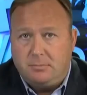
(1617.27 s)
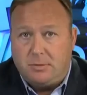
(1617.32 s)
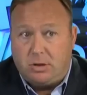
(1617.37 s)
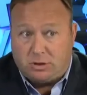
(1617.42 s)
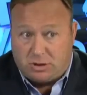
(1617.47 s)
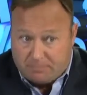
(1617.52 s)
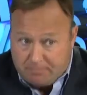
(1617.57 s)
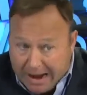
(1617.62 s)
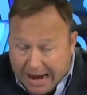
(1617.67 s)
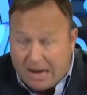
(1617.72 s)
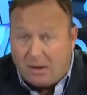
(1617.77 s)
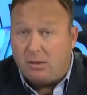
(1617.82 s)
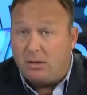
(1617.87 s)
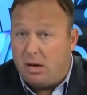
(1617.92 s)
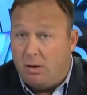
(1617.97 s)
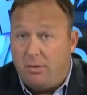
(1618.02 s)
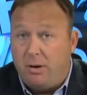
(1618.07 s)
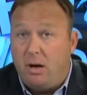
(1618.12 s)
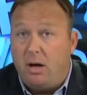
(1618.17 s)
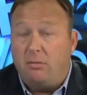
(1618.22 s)
There's a battle
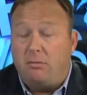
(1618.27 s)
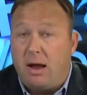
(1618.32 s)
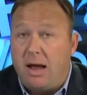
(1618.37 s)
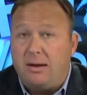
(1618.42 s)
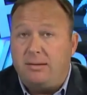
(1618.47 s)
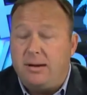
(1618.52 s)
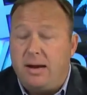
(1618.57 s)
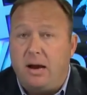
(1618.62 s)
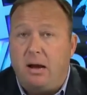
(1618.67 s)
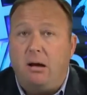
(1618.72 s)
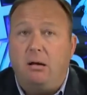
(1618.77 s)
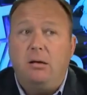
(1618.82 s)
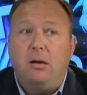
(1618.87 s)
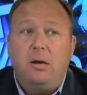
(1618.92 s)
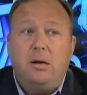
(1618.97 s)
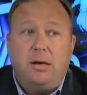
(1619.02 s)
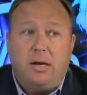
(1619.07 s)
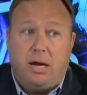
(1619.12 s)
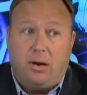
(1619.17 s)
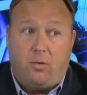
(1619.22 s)
going on right now
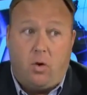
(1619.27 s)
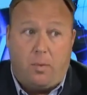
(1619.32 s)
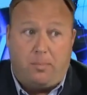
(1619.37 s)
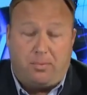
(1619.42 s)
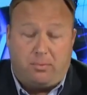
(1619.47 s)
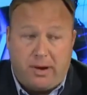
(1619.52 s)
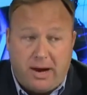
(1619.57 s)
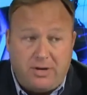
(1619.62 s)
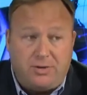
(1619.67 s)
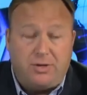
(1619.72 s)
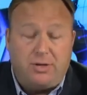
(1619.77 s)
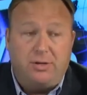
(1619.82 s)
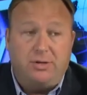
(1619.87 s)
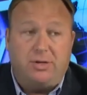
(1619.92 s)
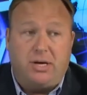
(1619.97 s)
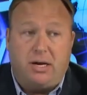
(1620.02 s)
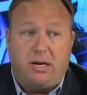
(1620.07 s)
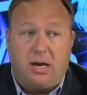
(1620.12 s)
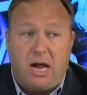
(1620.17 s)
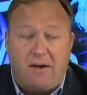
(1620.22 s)
in
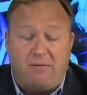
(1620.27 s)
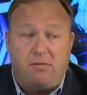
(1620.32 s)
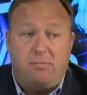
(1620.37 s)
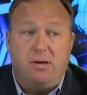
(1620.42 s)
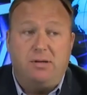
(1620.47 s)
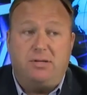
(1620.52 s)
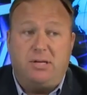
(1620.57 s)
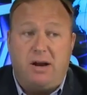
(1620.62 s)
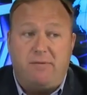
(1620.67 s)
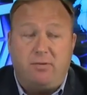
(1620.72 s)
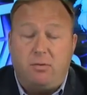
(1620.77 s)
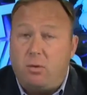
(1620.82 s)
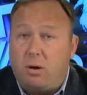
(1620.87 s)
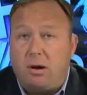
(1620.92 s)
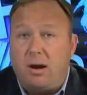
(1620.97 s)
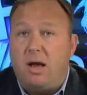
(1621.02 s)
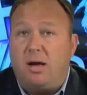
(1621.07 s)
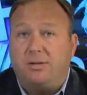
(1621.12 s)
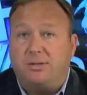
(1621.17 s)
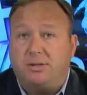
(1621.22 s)
corporations and governments and
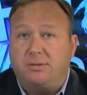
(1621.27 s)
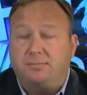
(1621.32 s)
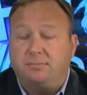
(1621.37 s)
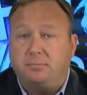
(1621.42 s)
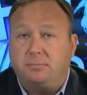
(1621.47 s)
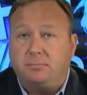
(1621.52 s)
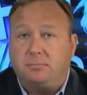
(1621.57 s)
everywhere else